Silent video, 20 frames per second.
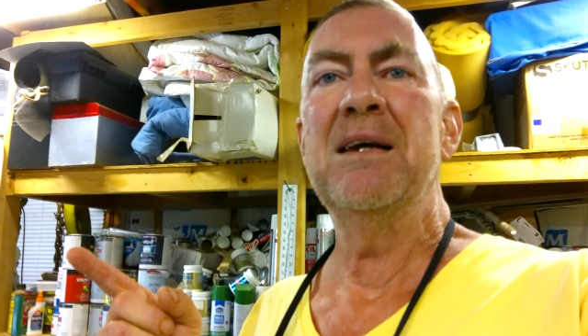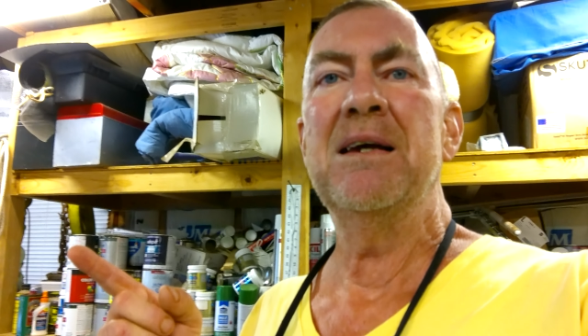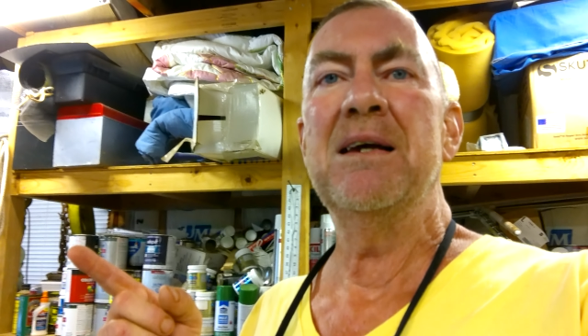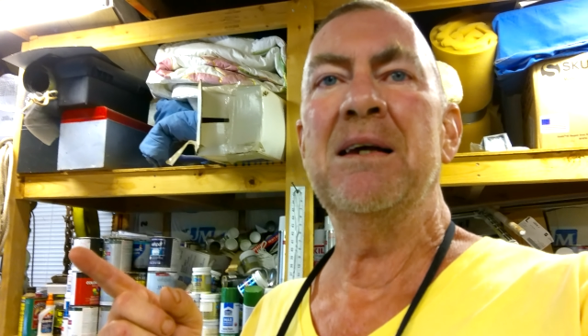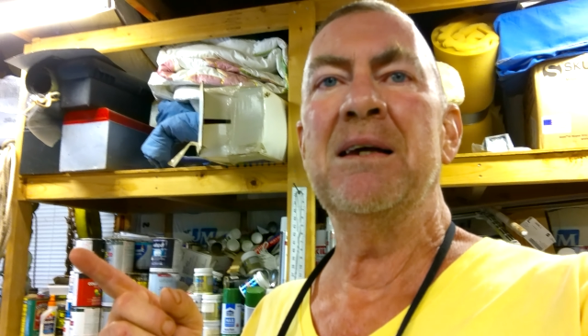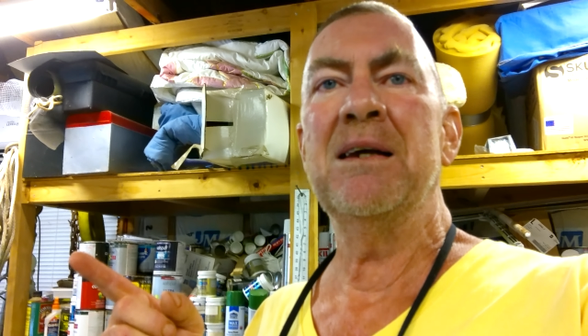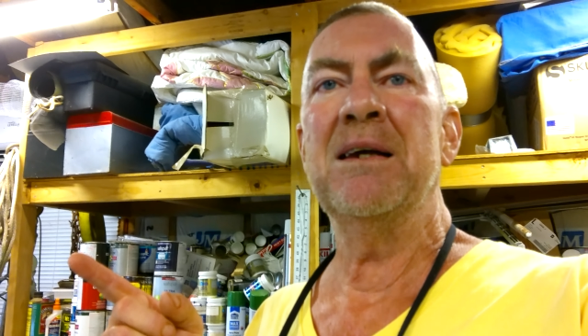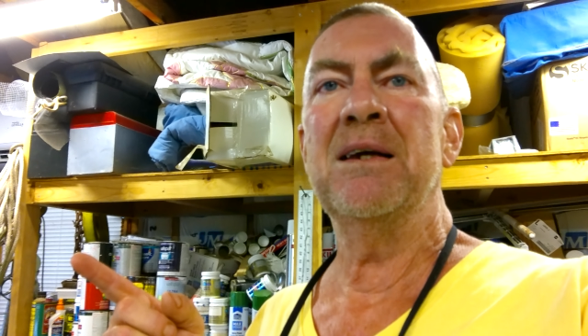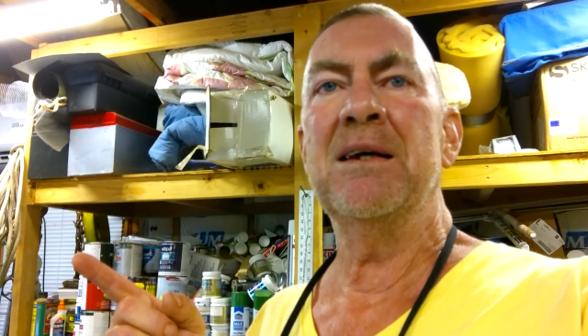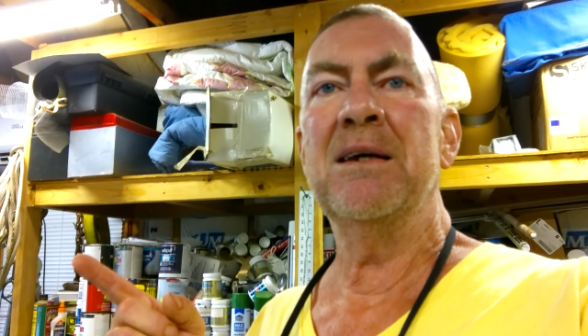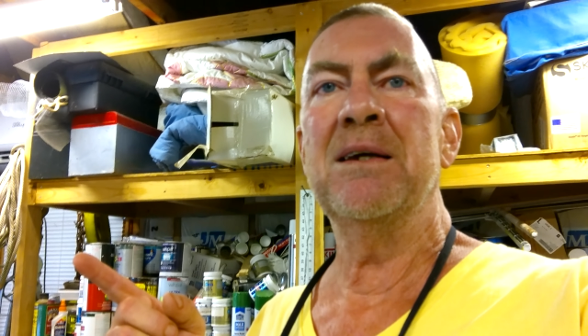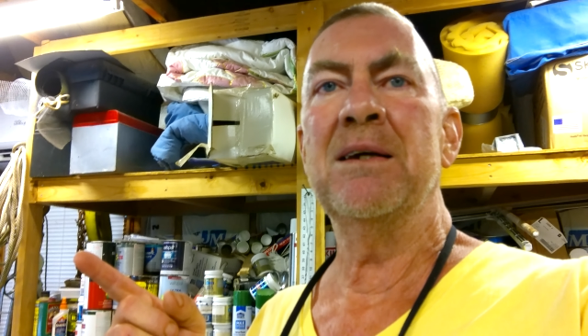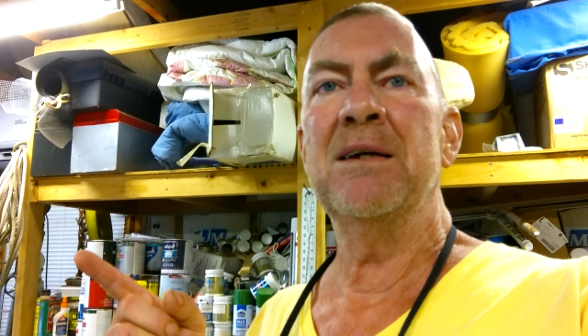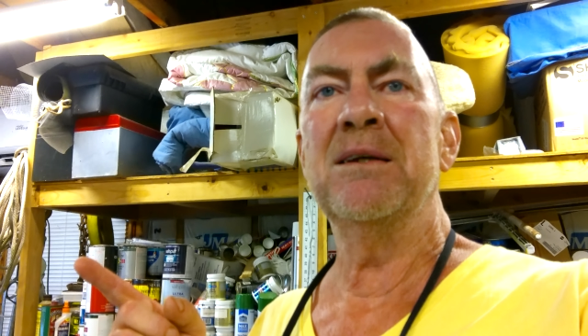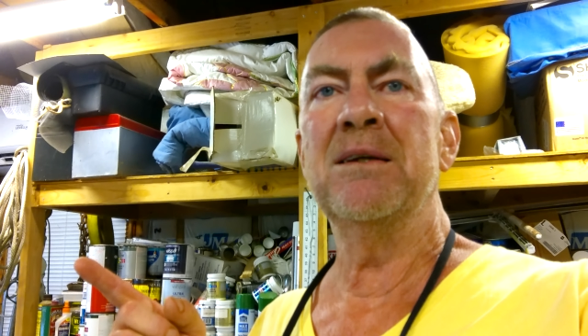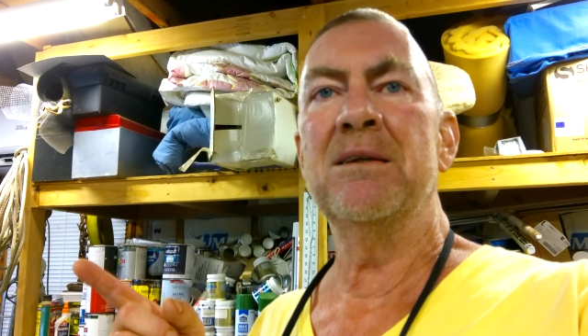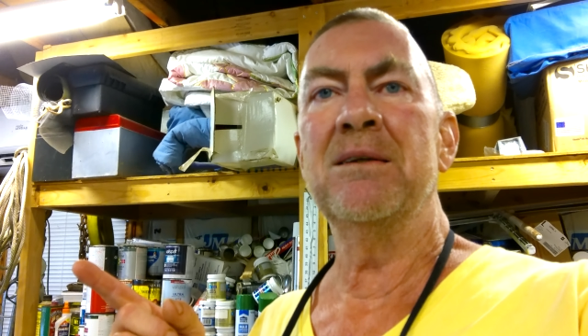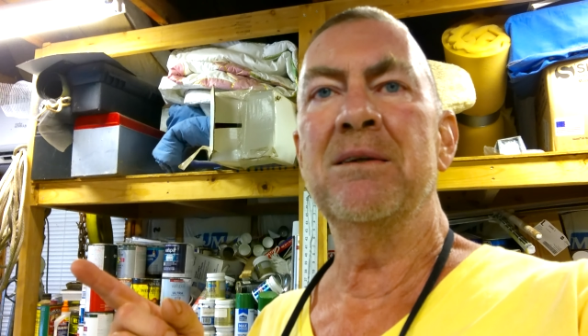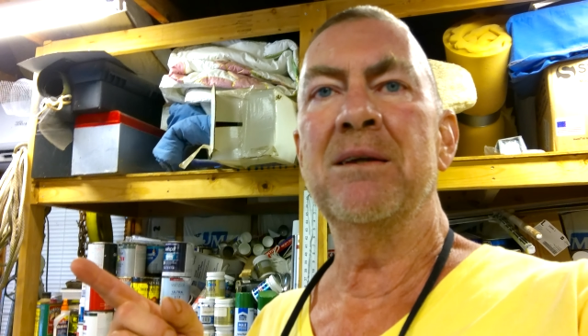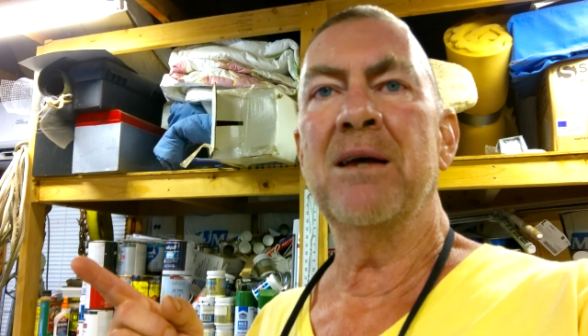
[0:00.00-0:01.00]

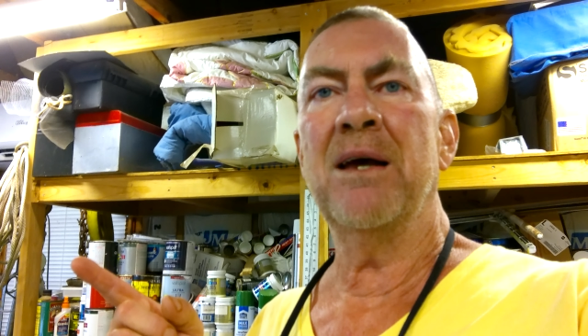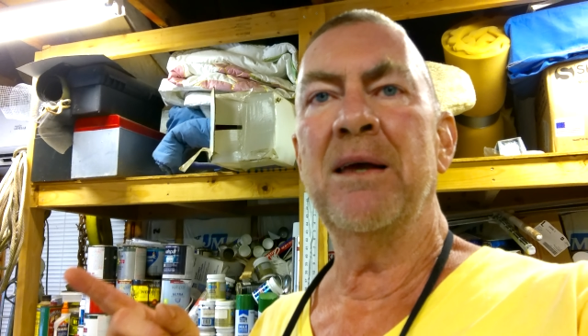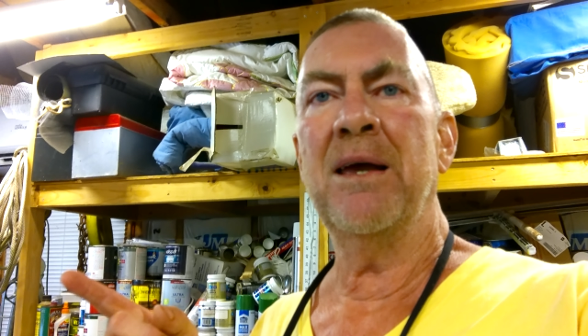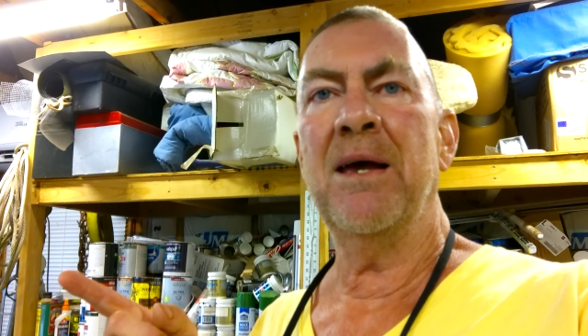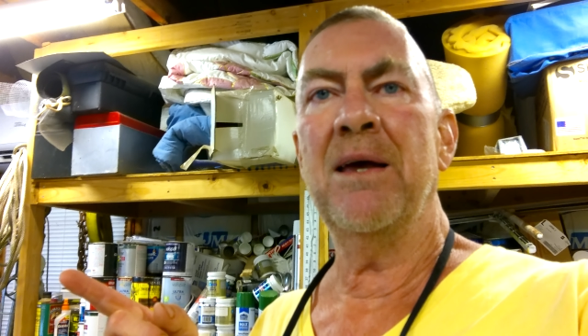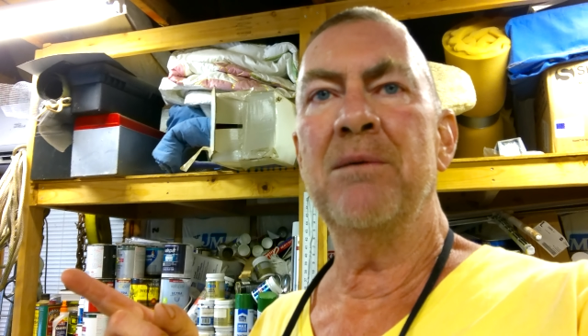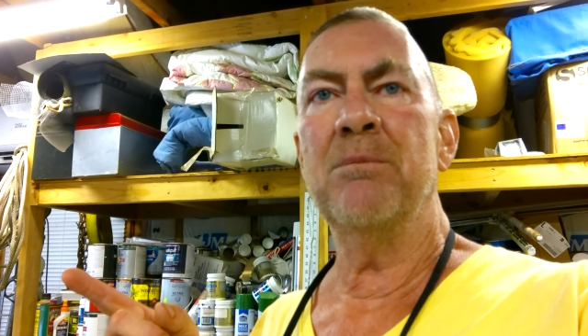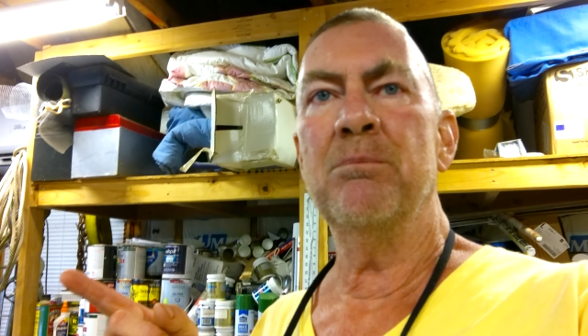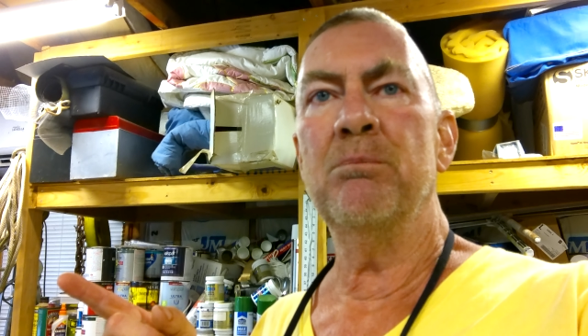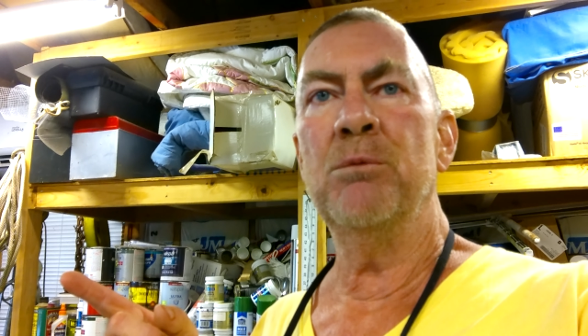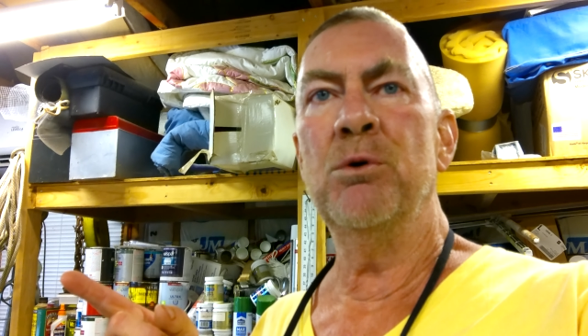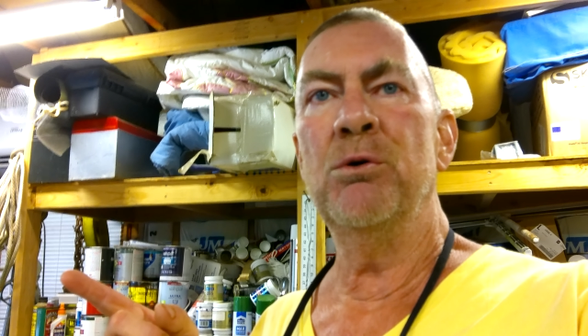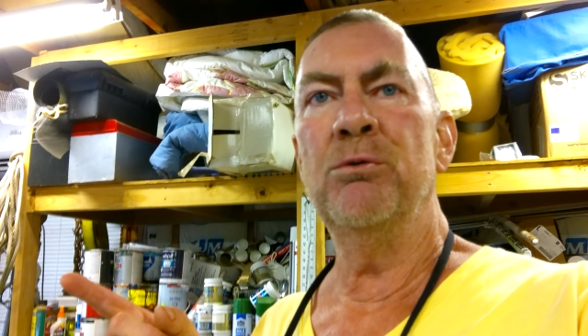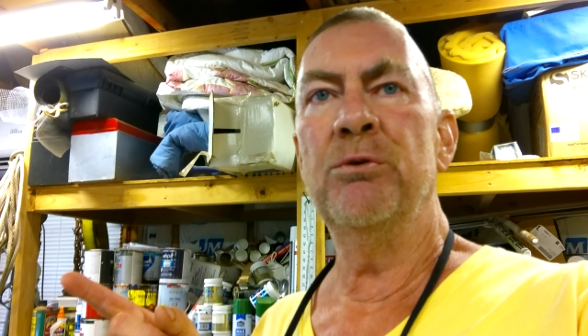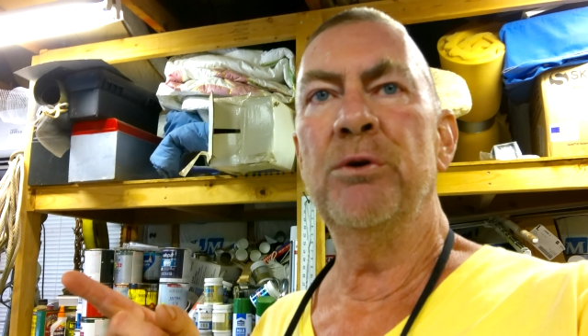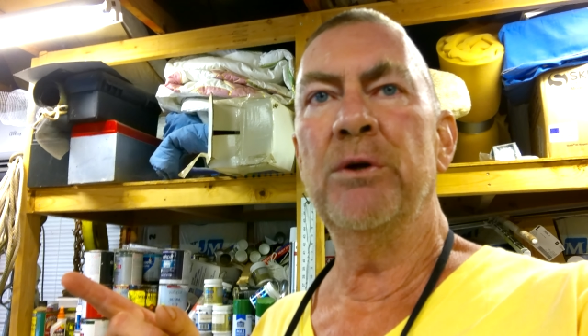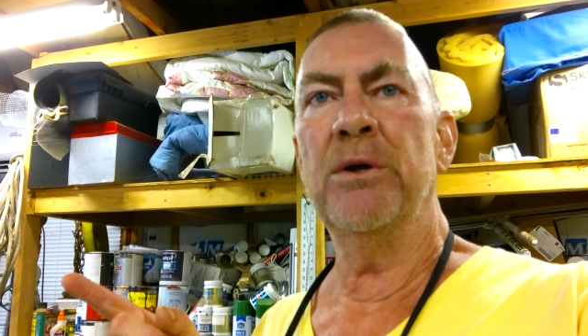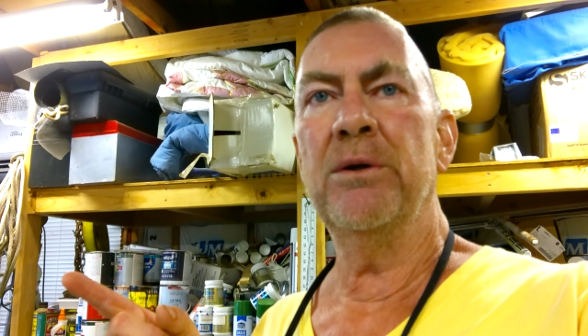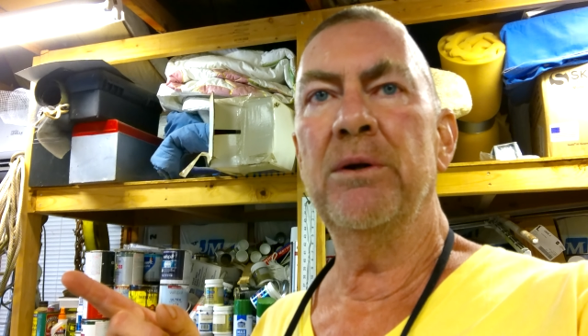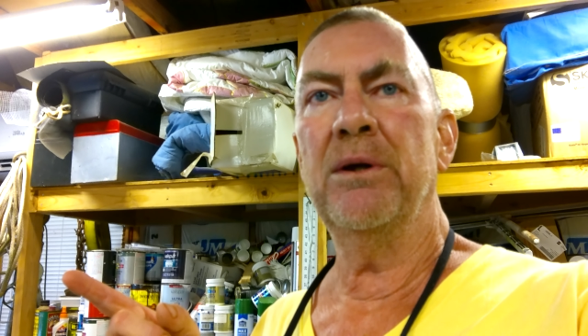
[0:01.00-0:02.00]
and I hadn't
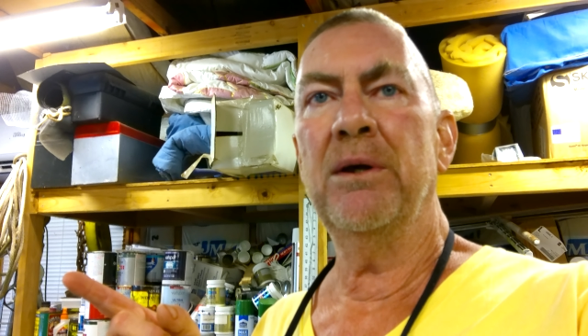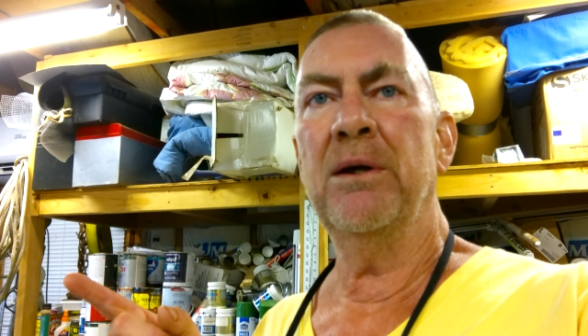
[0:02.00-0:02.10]
moved it,